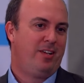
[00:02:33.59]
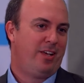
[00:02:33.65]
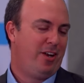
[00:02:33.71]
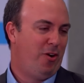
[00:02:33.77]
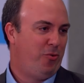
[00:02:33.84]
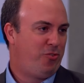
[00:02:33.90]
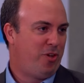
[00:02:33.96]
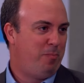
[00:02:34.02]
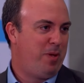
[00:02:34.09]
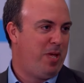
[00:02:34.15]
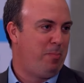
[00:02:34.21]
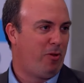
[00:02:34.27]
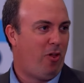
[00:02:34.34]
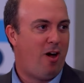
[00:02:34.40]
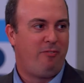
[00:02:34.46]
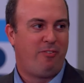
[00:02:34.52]
you know, some
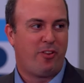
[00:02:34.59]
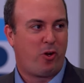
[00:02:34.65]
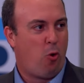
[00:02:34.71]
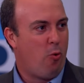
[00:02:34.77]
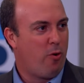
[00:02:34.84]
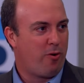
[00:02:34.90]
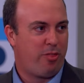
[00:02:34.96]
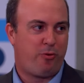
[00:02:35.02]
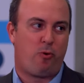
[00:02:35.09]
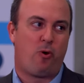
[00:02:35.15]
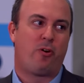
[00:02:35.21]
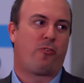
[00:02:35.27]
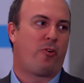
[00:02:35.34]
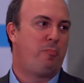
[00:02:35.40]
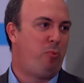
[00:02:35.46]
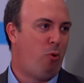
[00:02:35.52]
people off in the corner
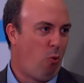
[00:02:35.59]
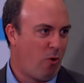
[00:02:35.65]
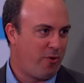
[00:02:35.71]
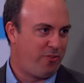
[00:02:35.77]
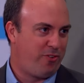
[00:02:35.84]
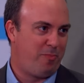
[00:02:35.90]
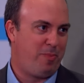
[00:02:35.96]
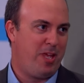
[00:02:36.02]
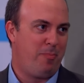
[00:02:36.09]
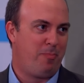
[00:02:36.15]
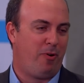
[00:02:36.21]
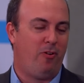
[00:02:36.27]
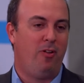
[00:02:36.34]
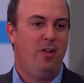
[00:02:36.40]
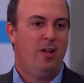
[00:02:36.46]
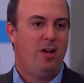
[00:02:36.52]
throwing reports at
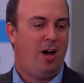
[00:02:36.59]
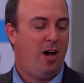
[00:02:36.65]
people.